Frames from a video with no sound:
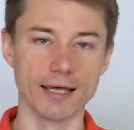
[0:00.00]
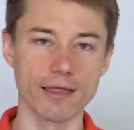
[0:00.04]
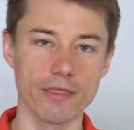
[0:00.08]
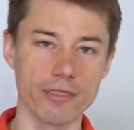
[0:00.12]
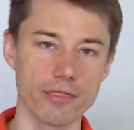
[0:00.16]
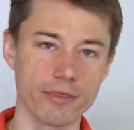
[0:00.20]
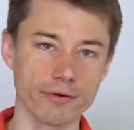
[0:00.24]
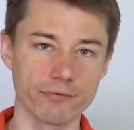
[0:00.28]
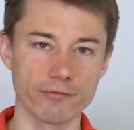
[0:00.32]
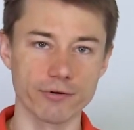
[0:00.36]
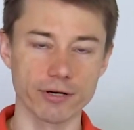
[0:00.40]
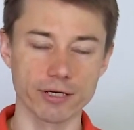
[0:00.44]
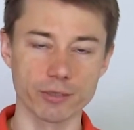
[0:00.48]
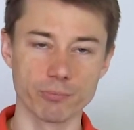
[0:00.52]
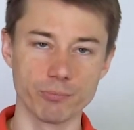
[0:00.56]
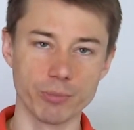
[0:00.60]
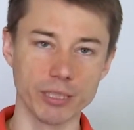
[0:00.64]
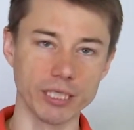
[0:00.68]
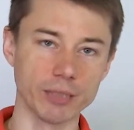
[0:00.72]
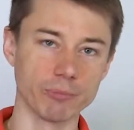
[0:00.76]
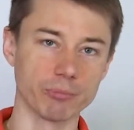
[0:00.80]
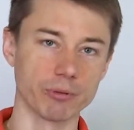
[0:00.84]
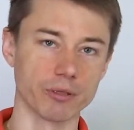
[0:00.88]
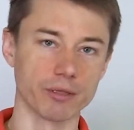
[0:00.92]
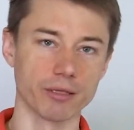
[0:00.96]
different
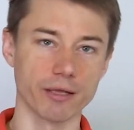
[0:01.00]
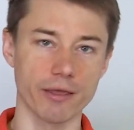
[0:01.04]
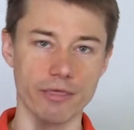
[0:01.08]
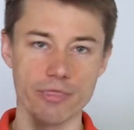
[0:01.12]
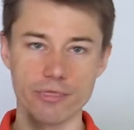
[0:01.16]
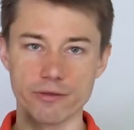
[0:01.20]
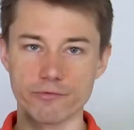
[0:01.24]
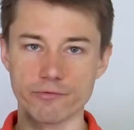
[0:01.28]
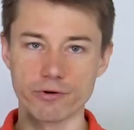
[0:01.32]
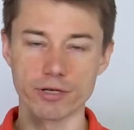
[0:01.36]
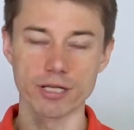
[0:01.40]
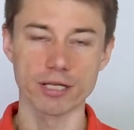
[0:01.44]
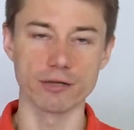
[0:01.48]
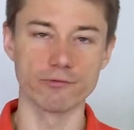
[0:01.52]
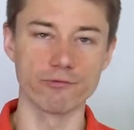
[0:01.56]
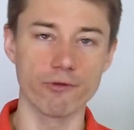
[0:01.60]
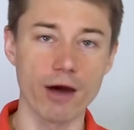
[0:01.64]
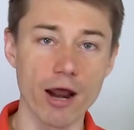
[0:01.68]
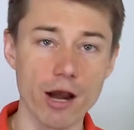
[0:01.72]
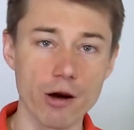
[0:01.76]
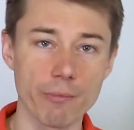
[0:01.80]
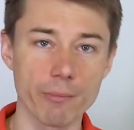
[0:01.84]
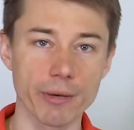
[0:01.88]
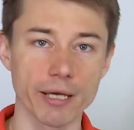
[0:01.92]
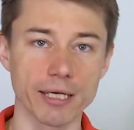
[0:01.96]
people in different
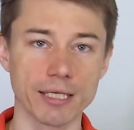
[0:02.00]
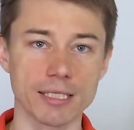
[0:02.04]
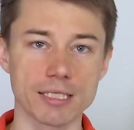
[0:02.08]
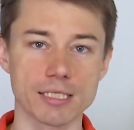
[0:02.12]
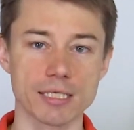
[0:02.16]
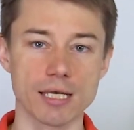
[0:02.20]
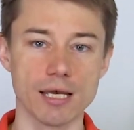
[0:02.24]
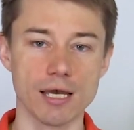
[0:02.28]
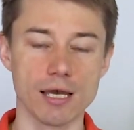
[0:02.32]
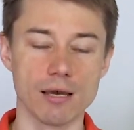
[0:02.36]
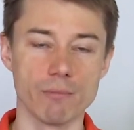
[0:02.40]
environments,